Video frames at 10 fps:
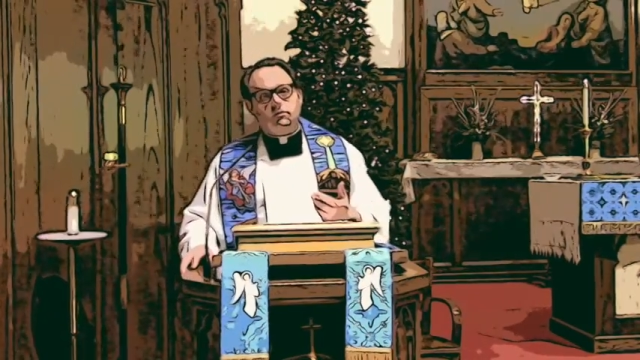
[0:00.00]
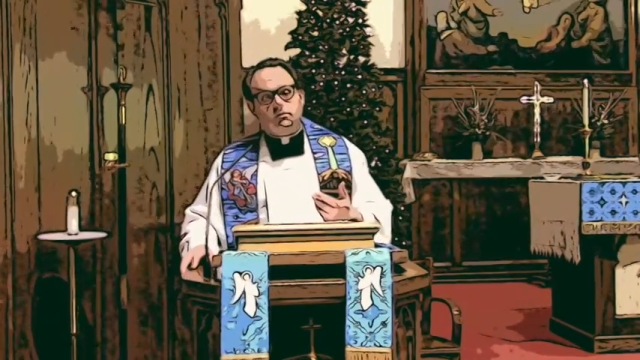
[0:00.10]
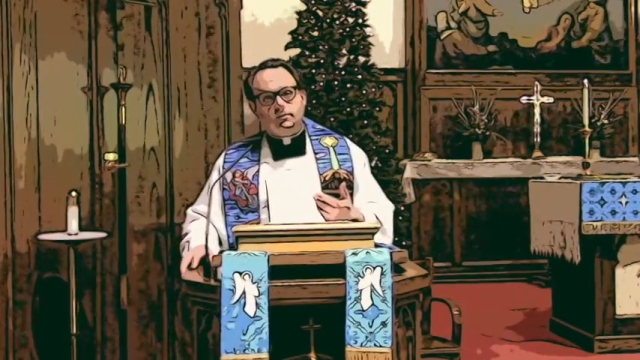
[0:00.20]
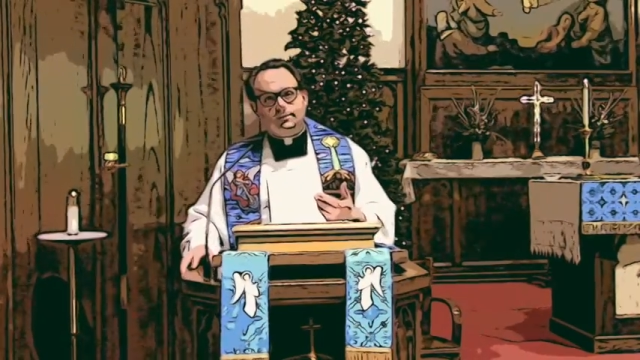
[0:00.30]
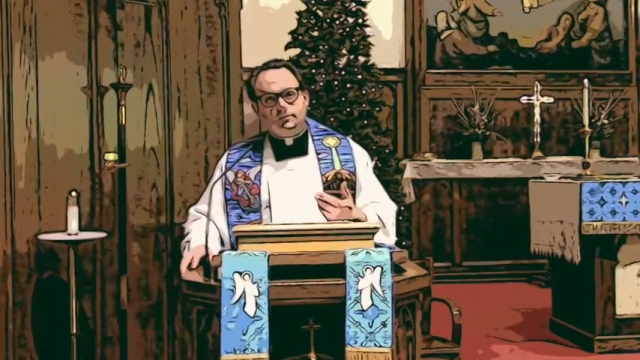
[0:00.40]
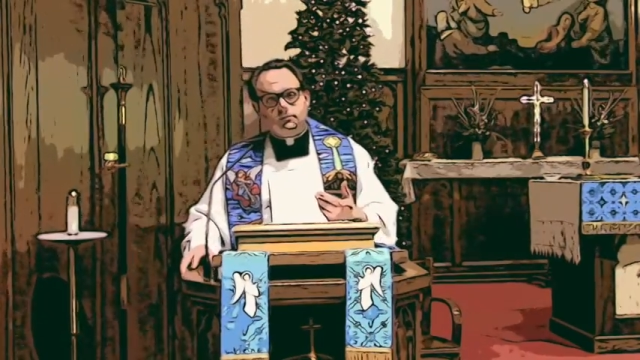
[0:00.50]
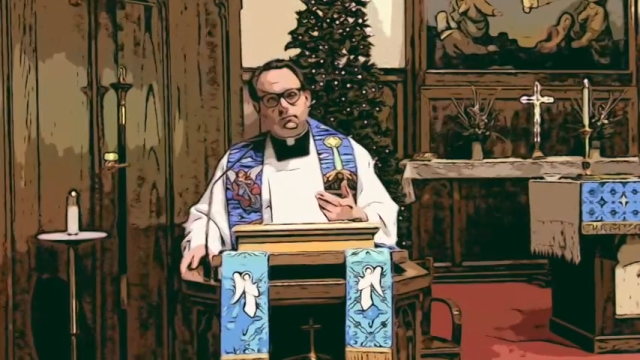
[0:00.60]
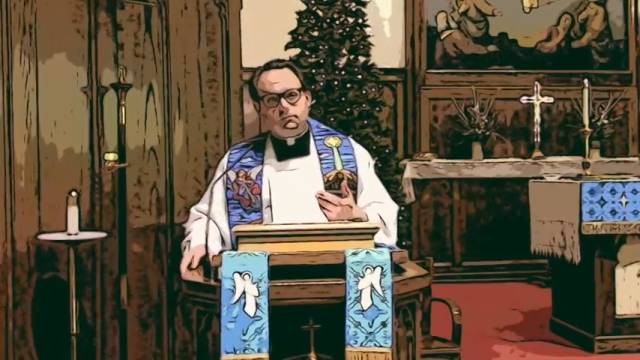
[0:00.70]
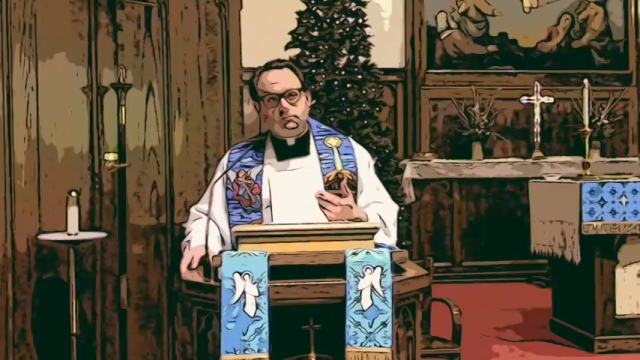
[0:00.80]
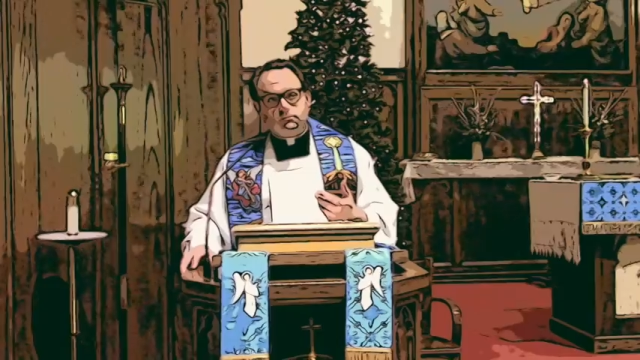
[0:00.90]

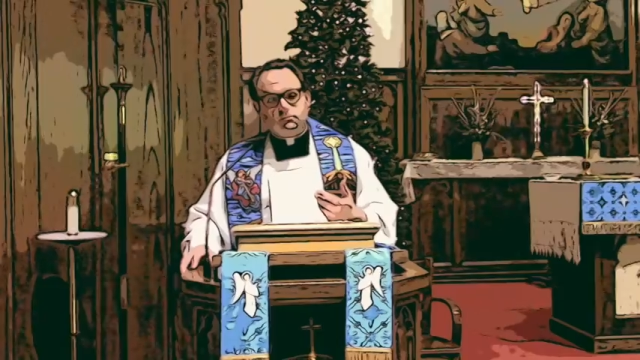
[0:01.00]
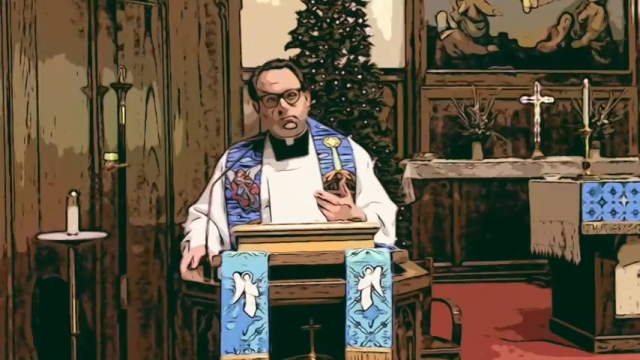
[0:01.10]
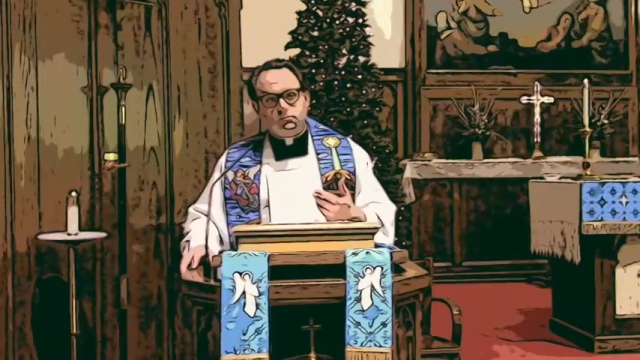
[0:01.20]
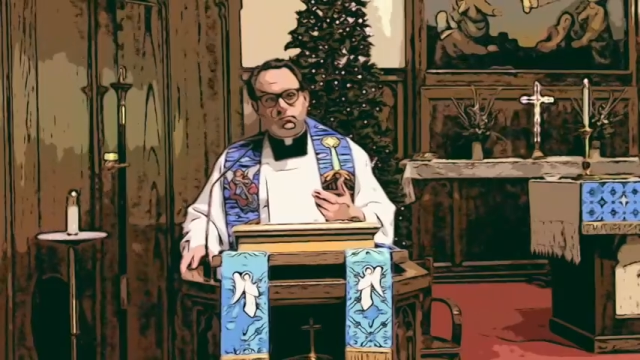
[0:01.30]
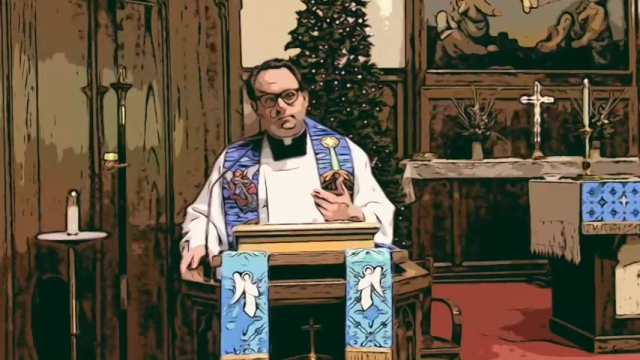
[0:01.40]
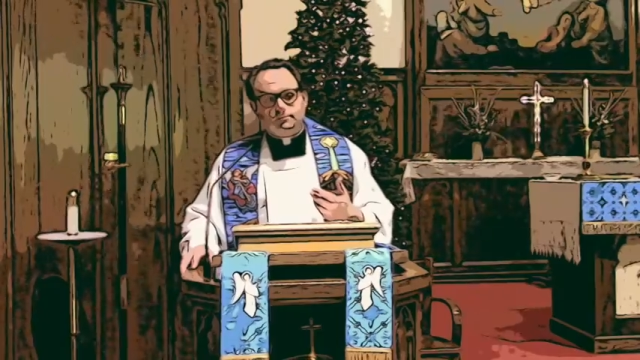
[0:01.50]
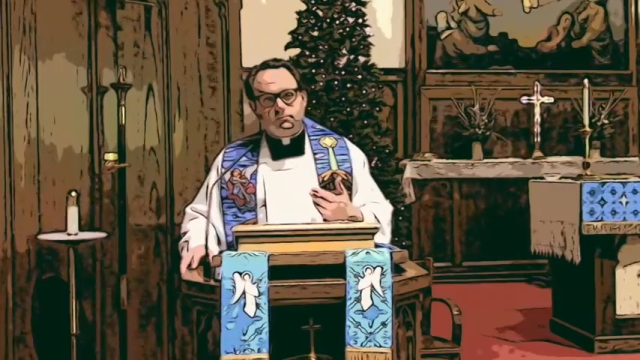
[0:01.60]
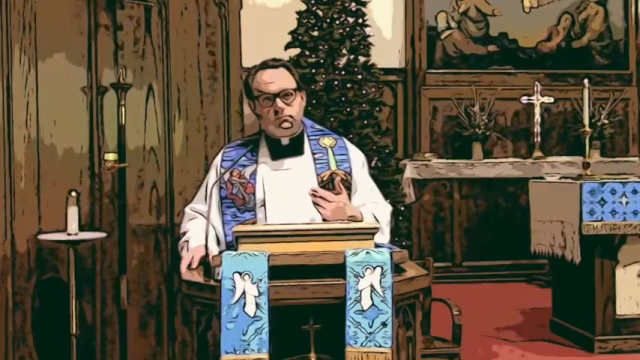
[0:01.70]
No one is speaking in this clip.